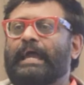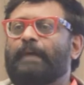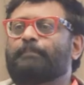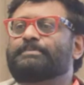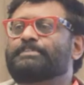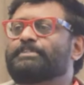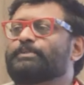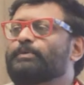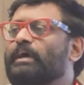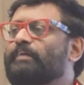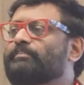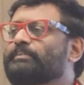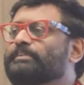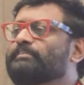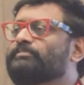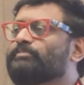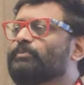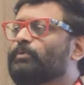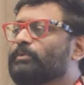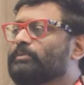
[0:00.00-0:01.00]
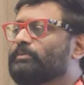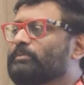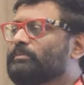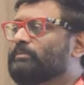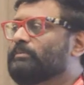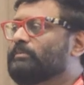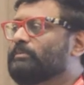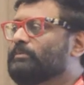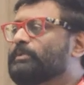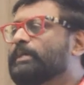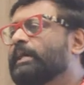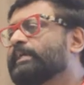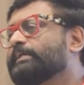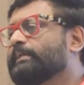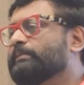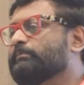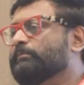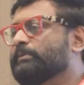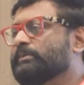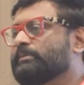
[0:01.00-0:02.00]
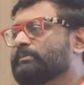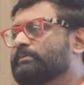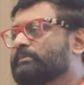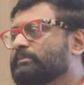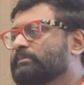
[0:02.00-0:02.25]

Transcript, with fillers: apps you have in your phone, you can't tell me.